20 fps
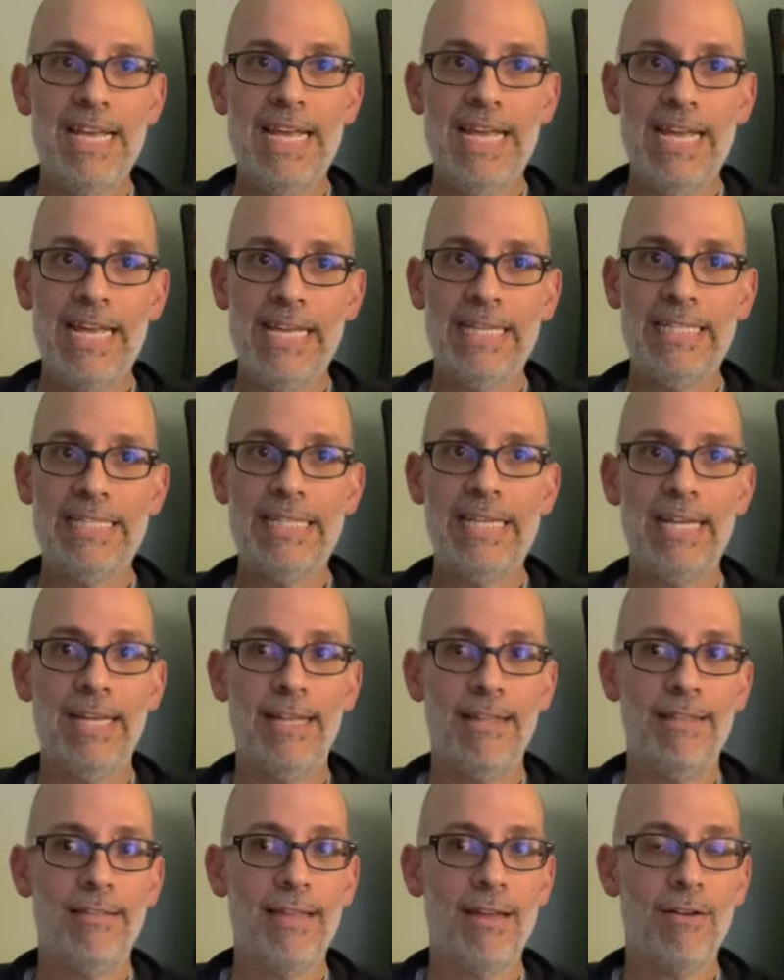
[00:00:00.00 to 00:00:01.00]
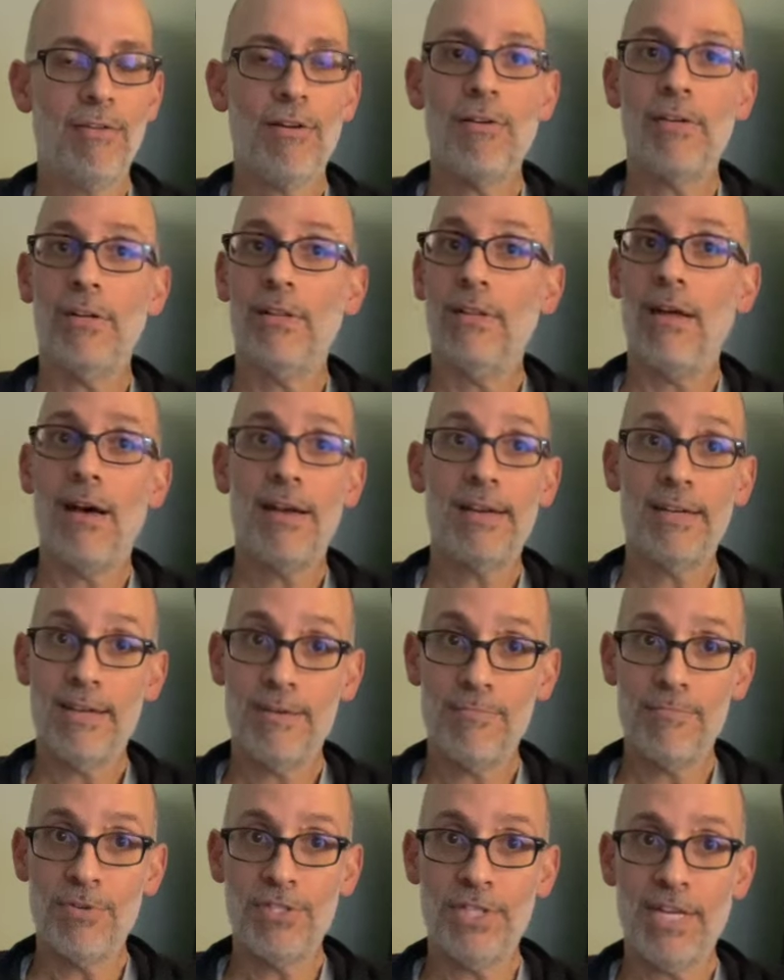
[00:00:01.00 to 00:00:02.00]
and there are a lot of
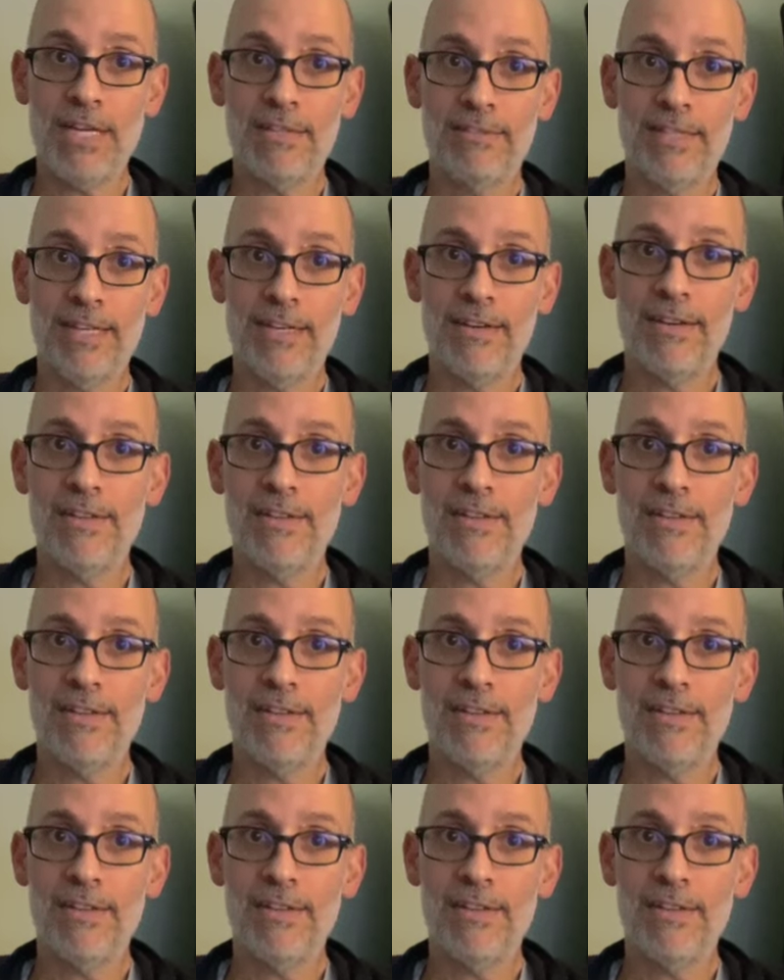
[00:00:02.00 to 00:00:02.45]
numbers out there,